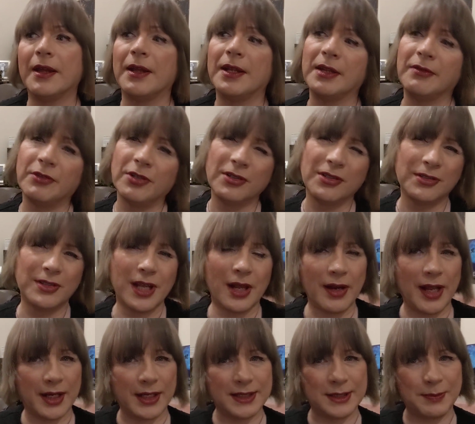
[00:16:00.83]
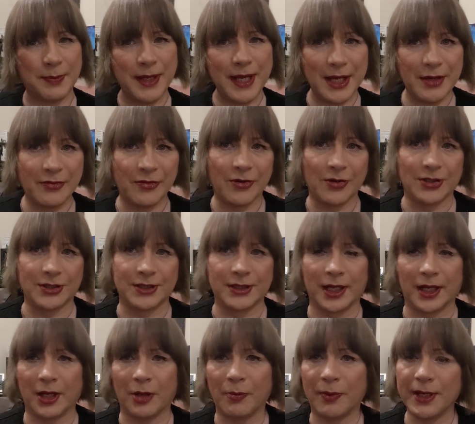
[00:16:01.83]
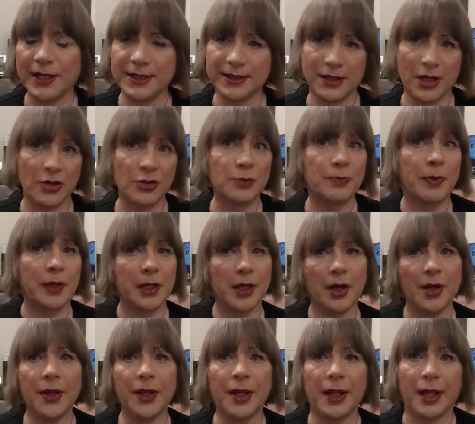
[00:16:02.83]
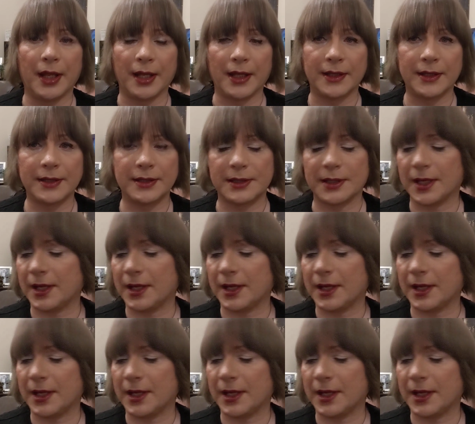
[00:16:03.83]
They've done like the Speed Force and all that, but this goes beyond that.